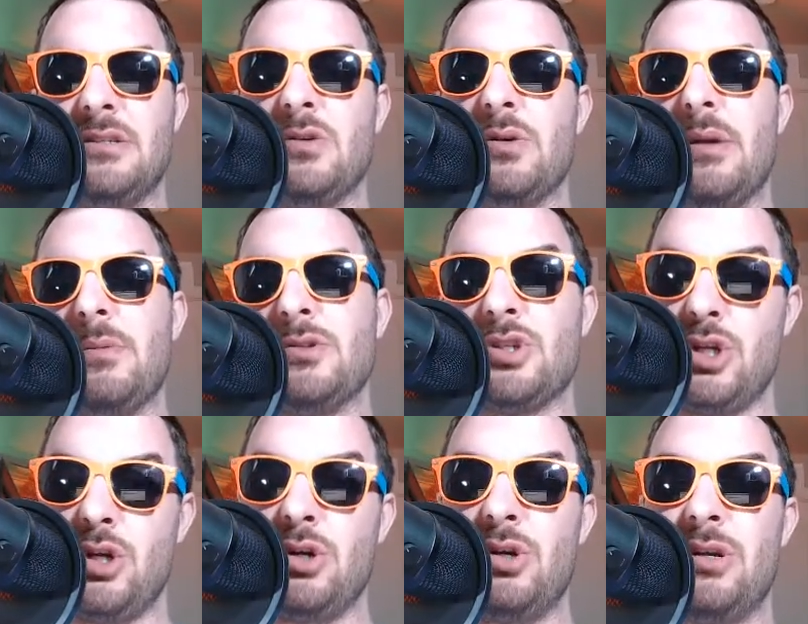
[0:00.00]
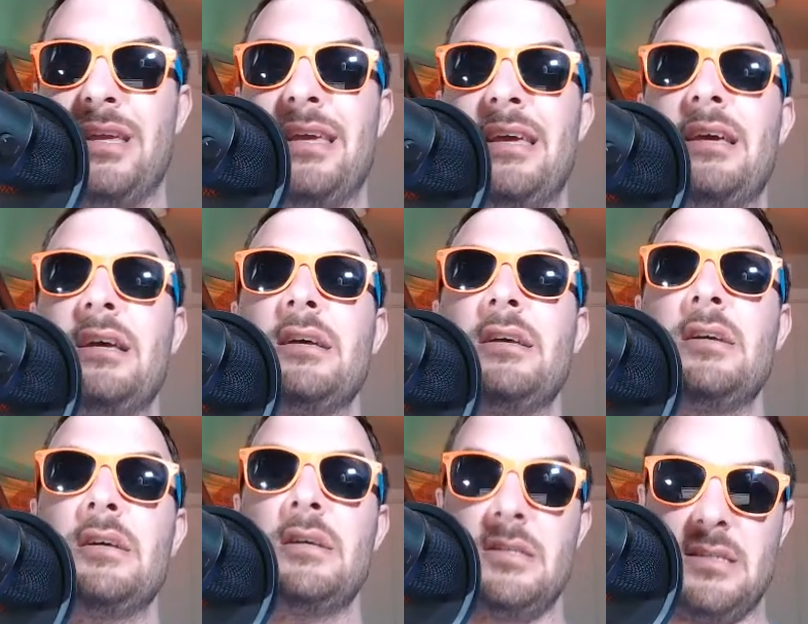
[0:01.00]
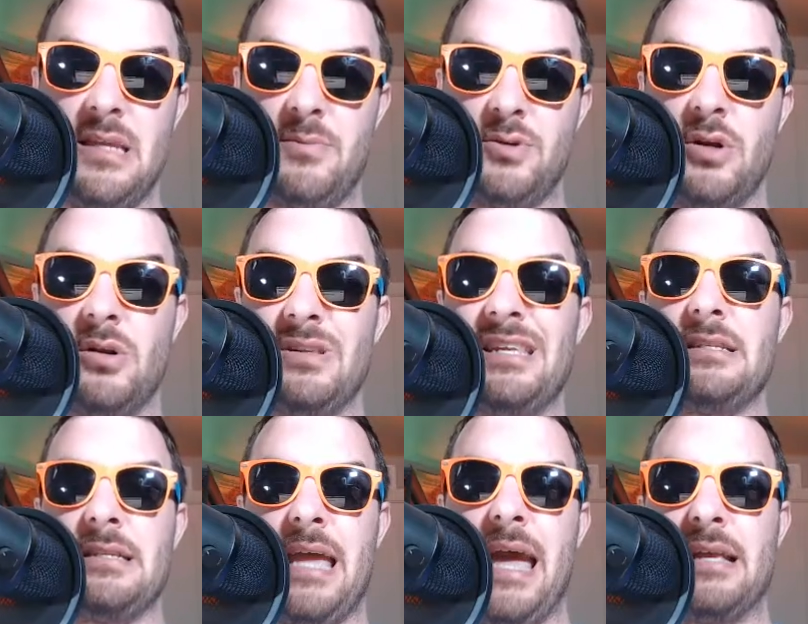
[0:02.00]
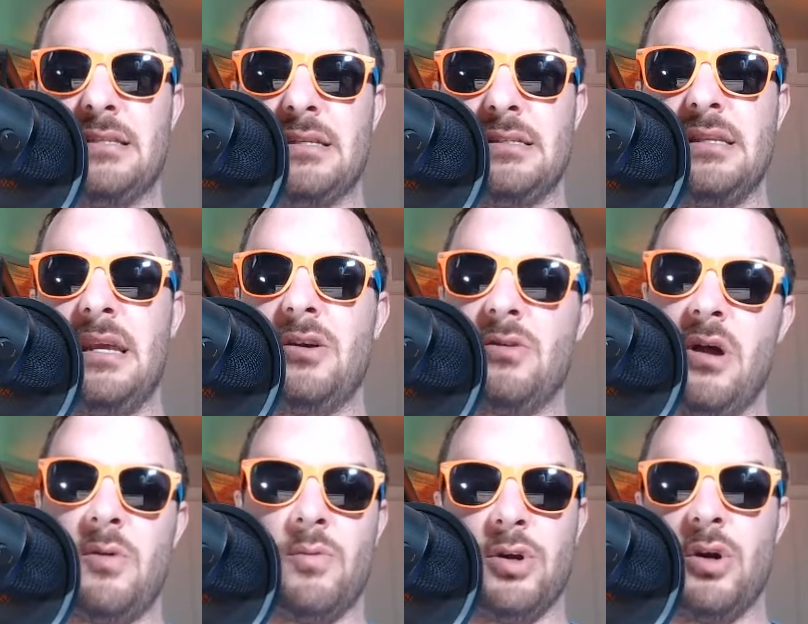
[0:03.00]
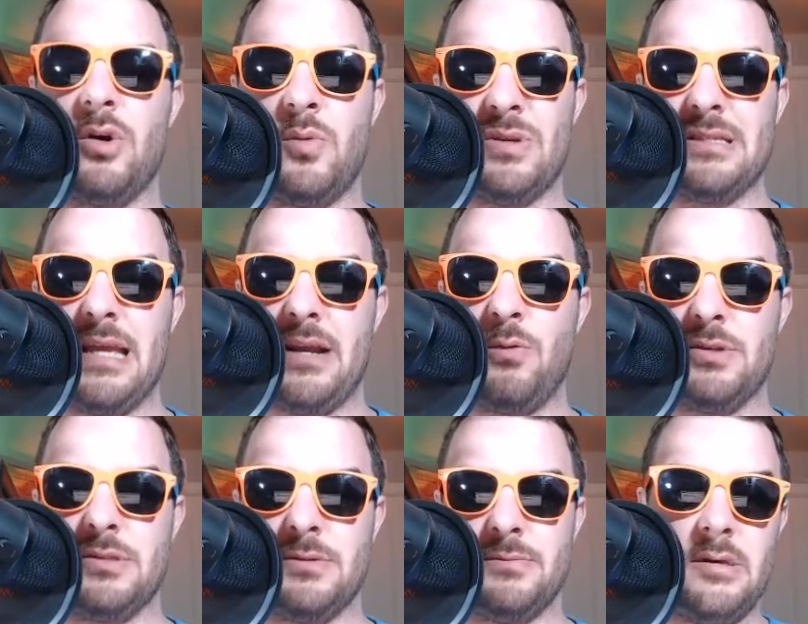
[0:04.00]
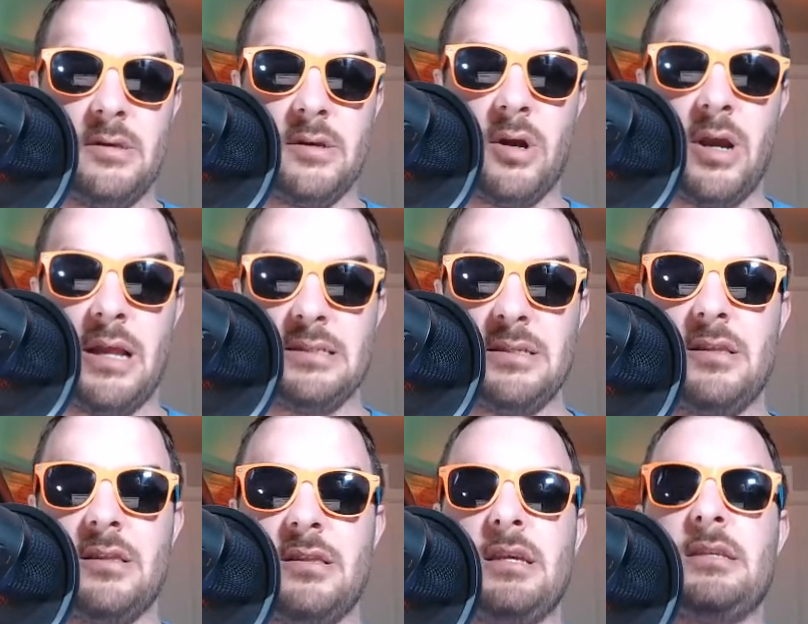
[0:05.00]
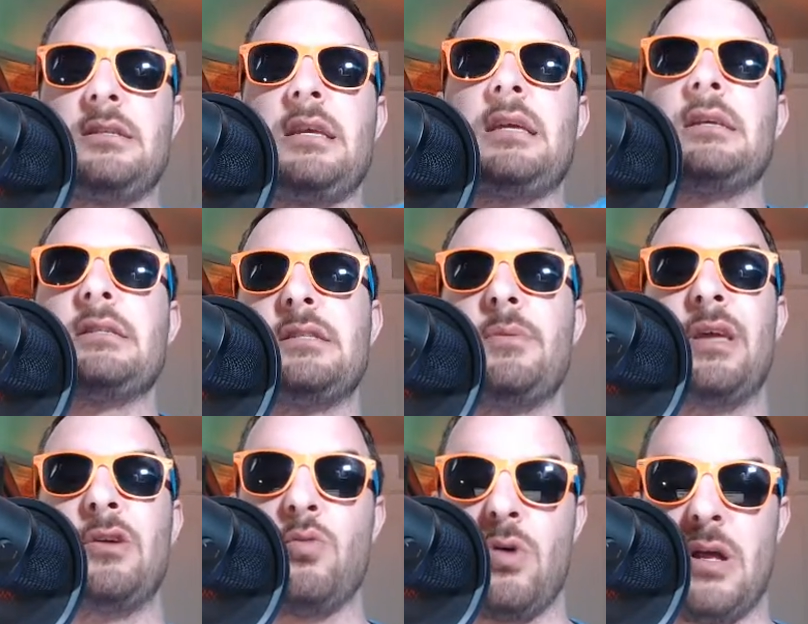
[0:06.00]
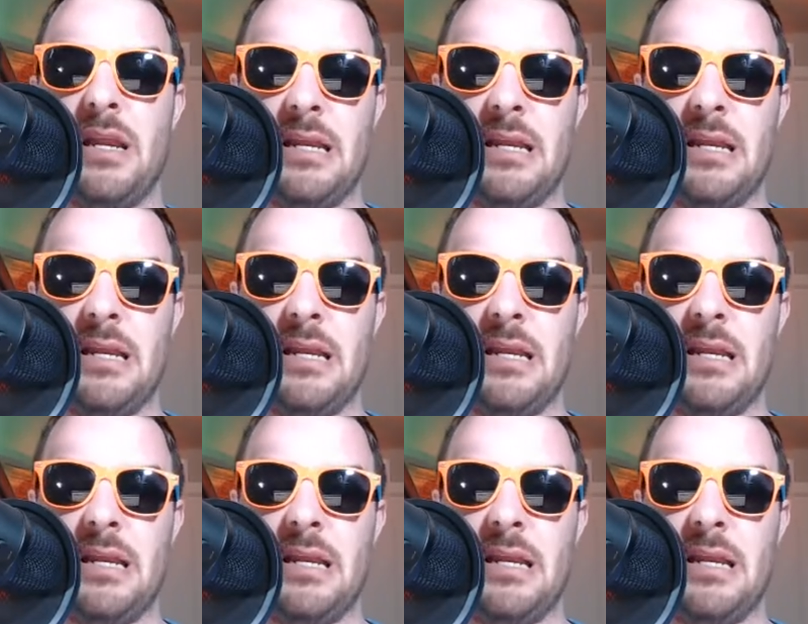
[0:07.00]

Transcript: You were able to turn Sam Darnold into assets later on. We're going with Zach Wilson. All right, this is the big one.